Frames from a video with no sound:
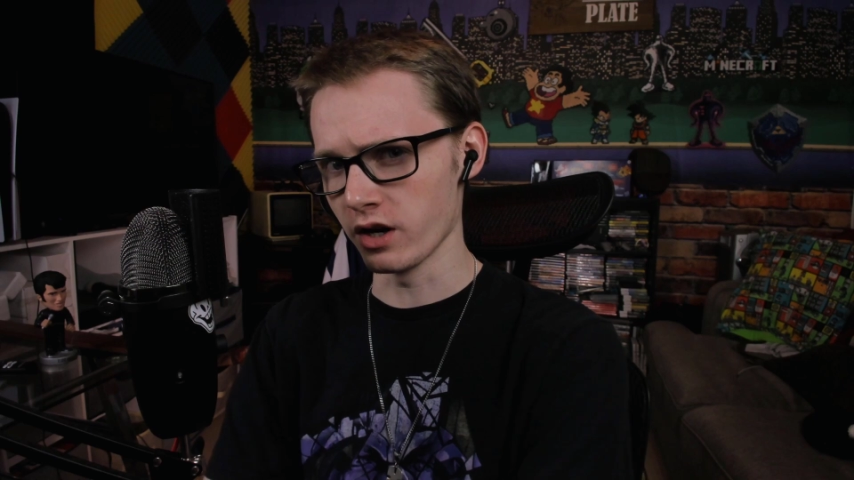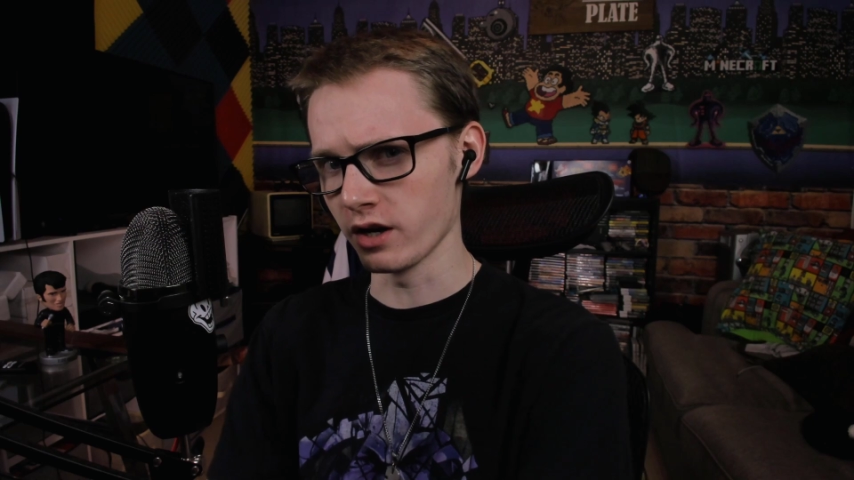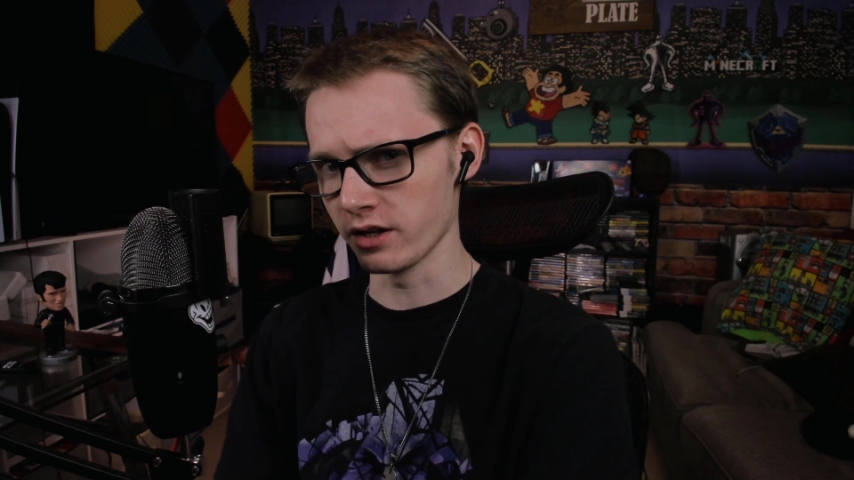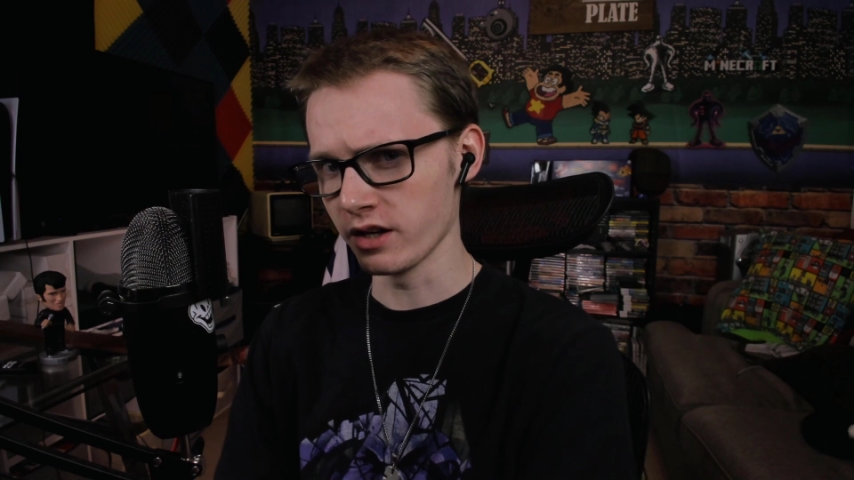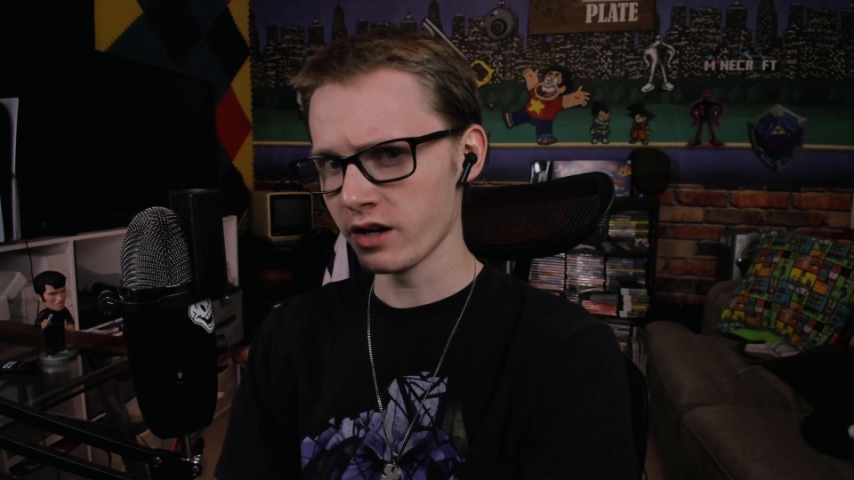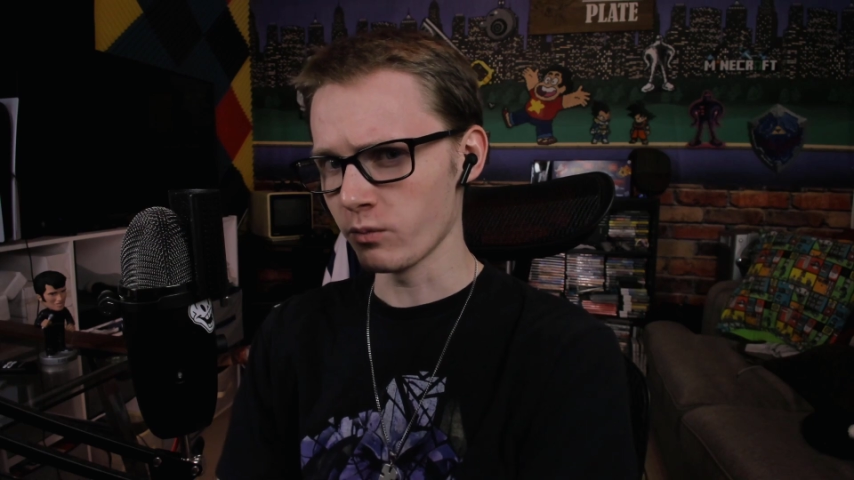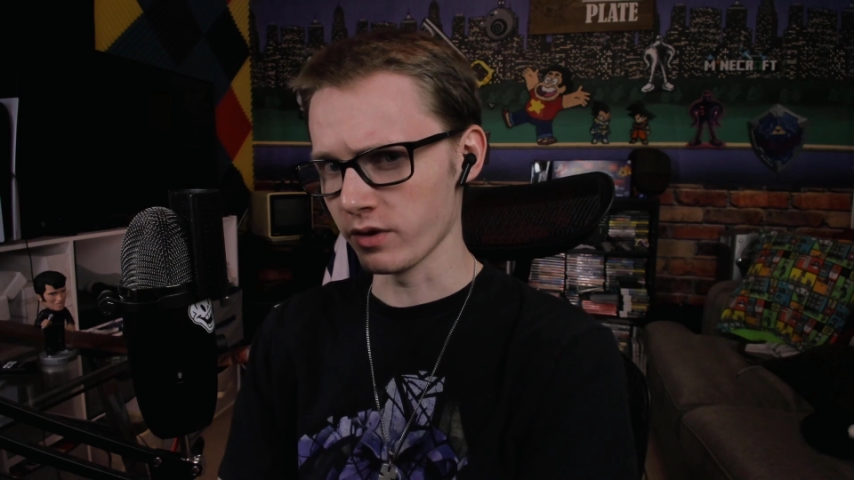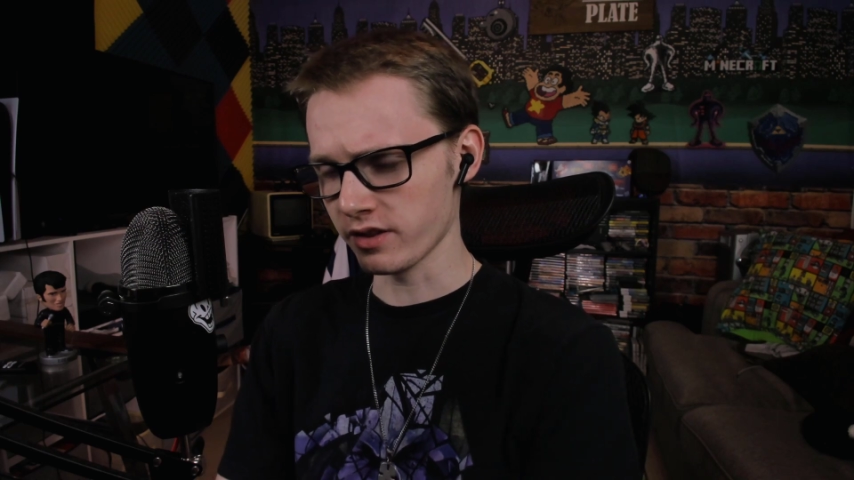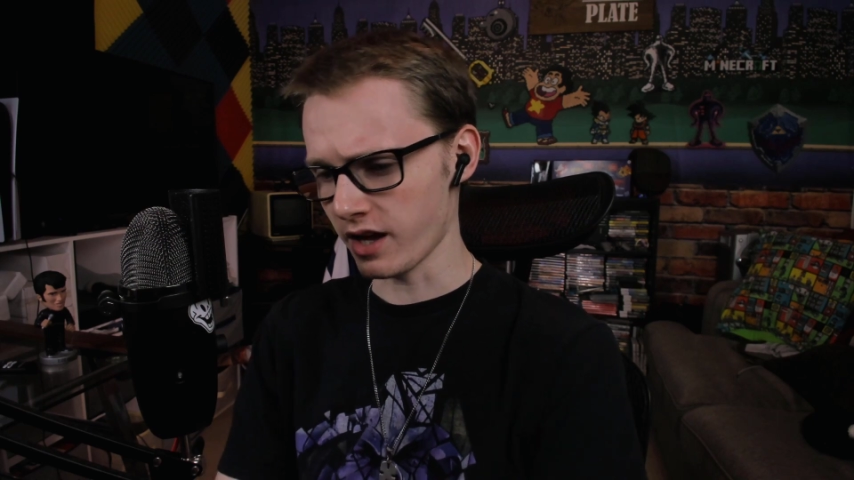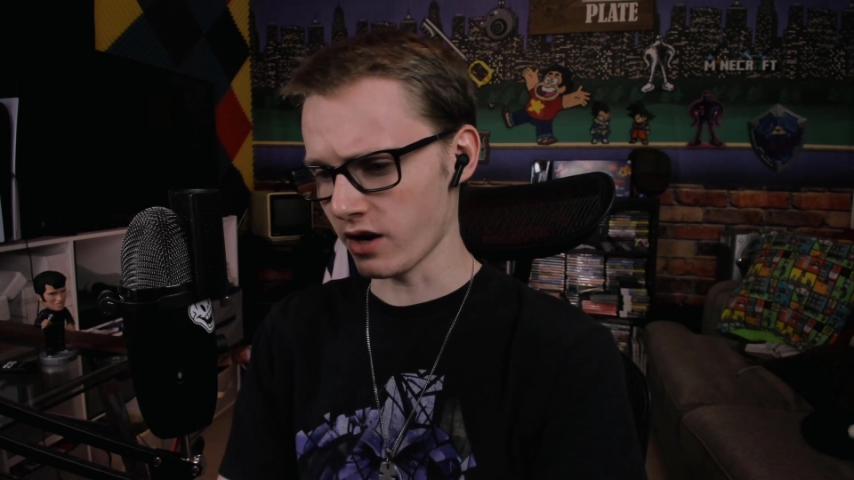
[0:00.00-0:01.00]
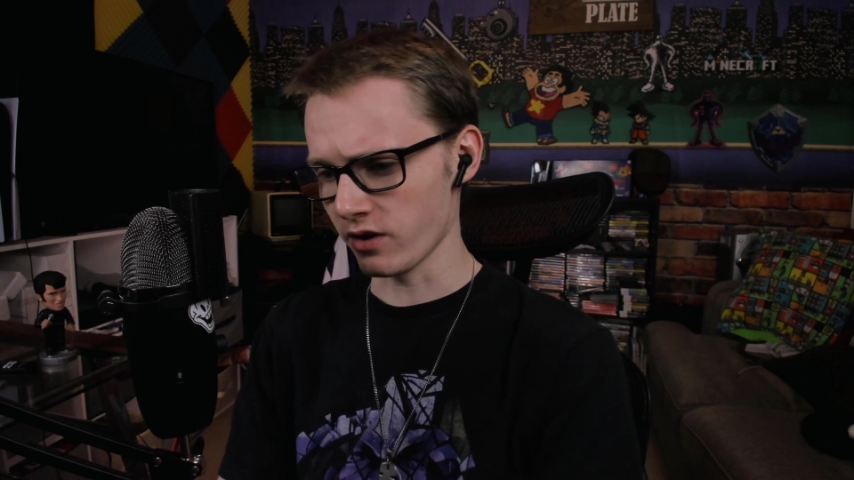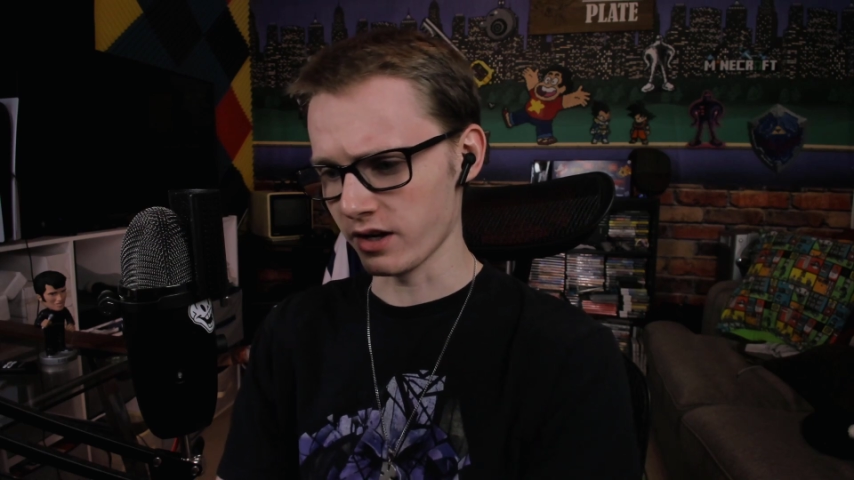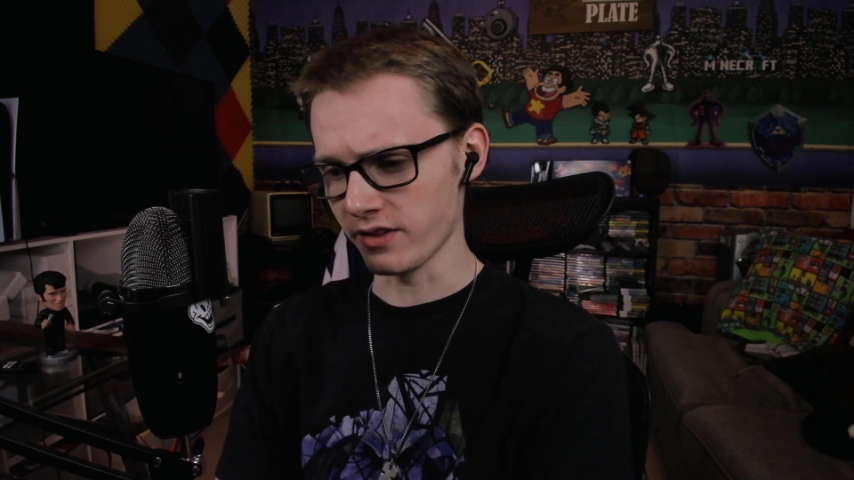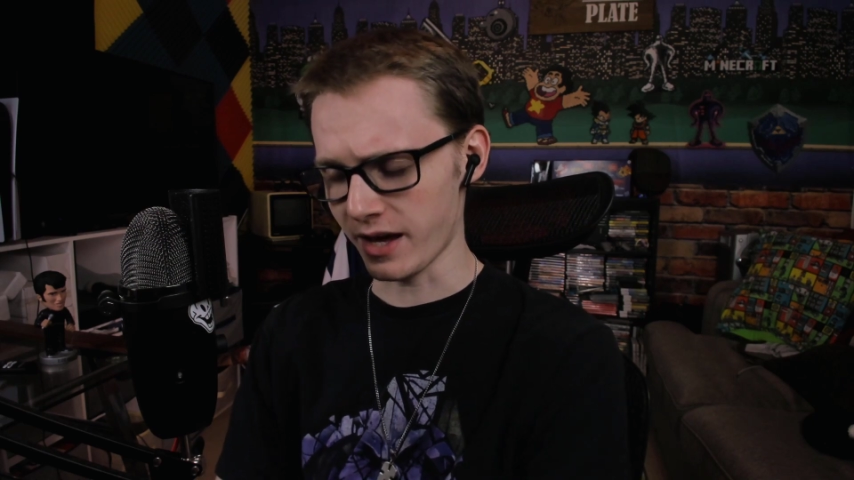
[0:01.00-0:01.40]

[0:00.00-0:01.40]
on with Karen,